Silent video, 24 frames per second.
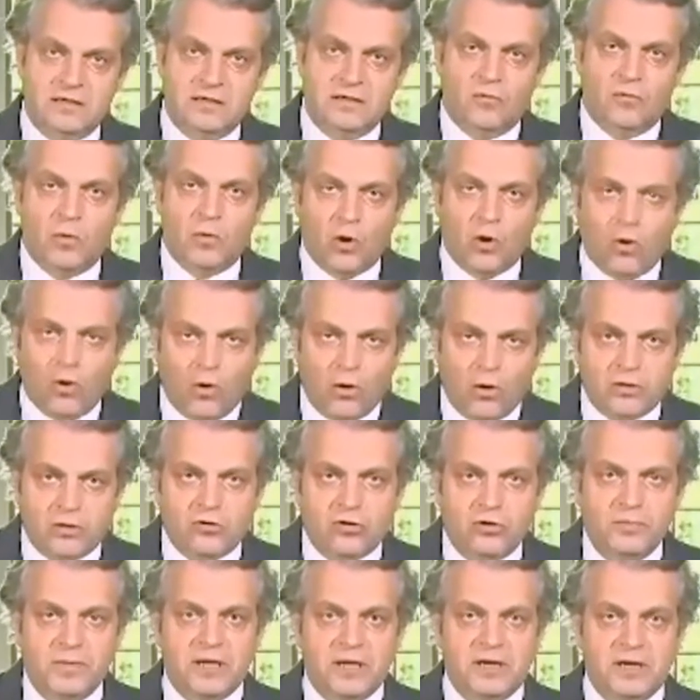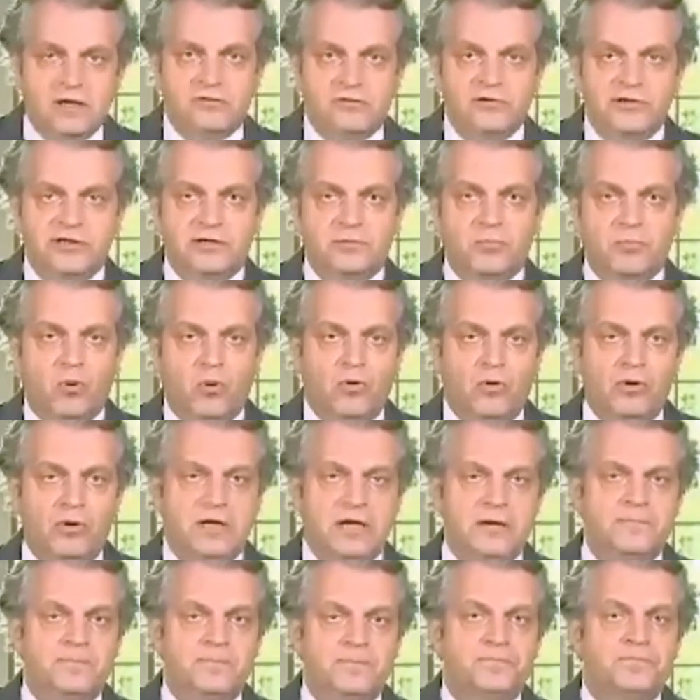We're all committed to
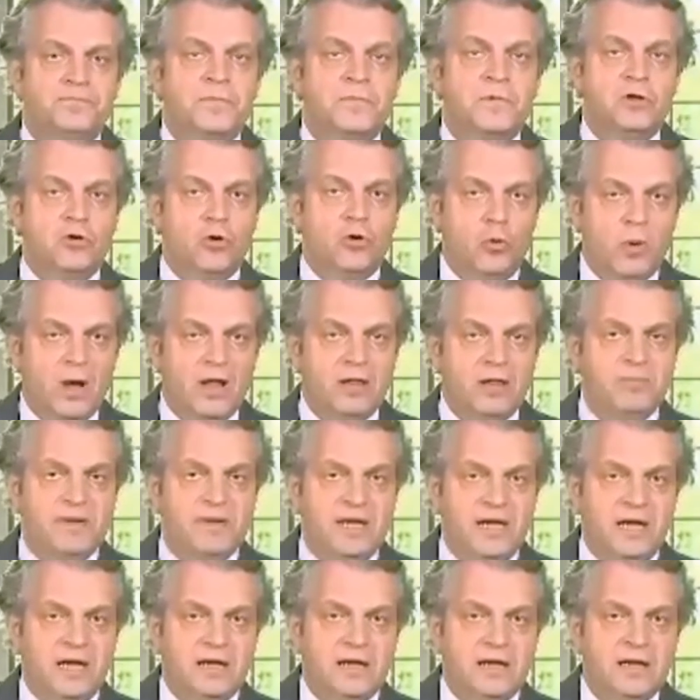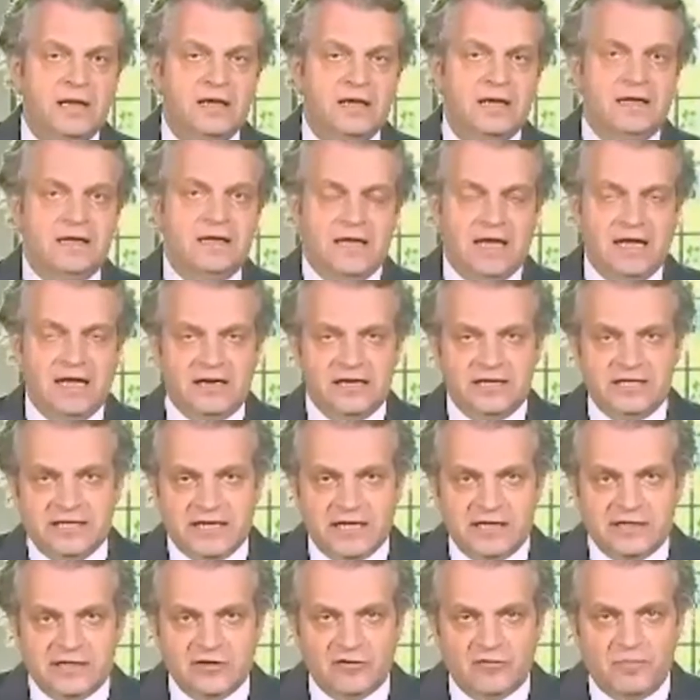supporting your well being and a
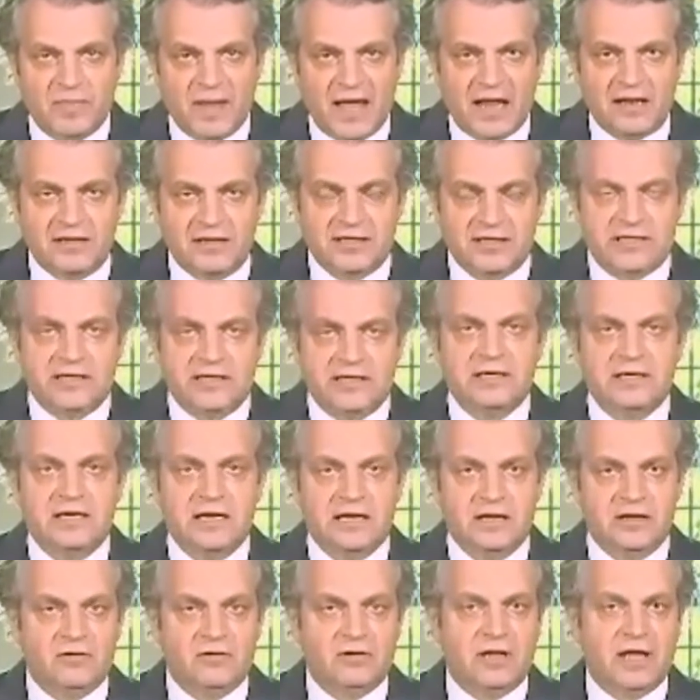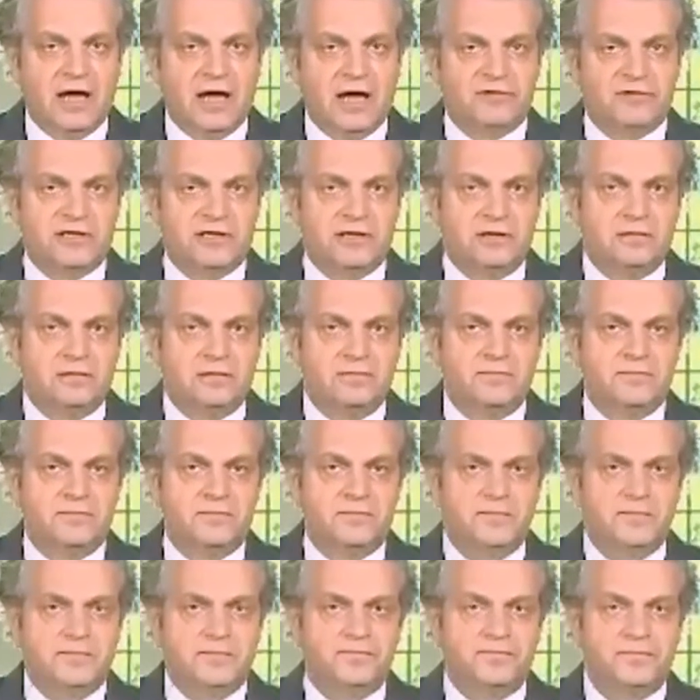sense of balance in your lives.
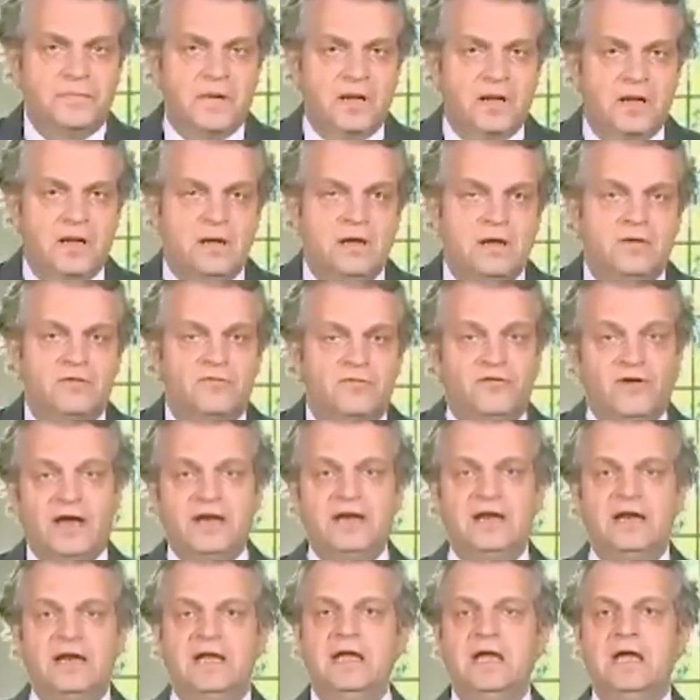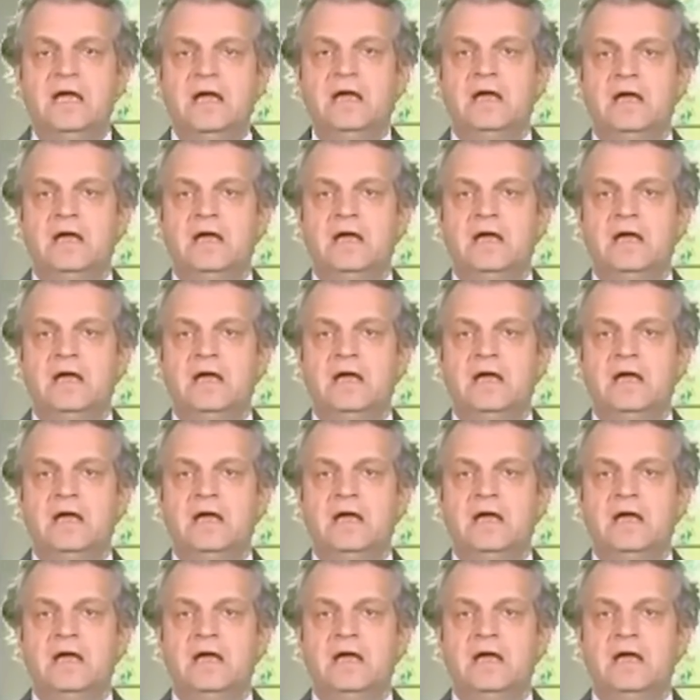Finally,